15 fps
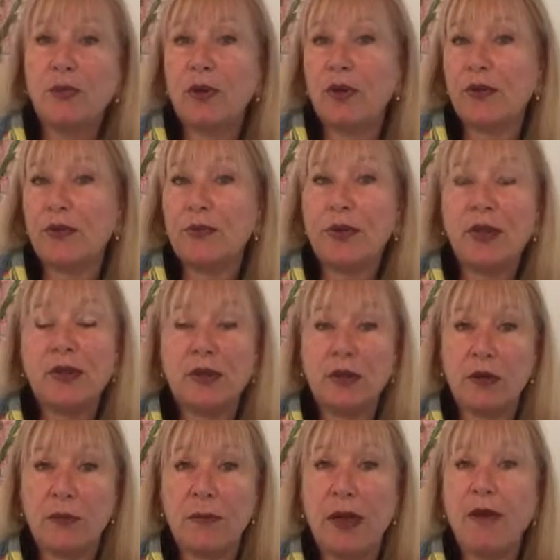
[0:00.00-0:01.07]
part three that
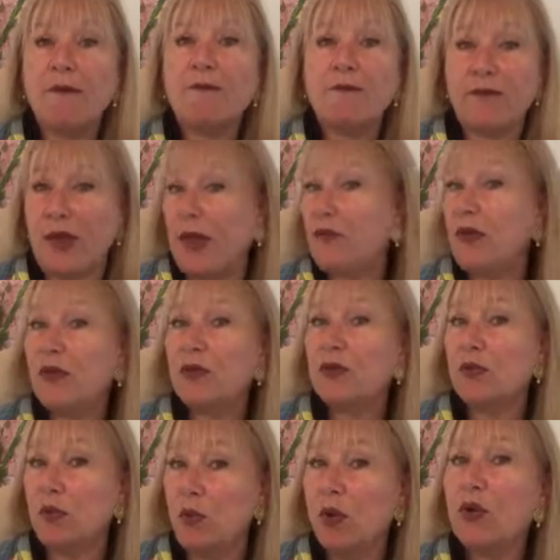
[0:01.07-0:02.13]
are about
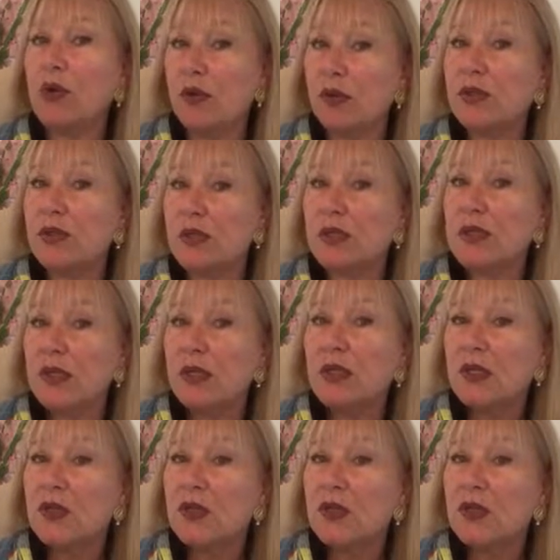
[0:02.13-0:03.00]
500 words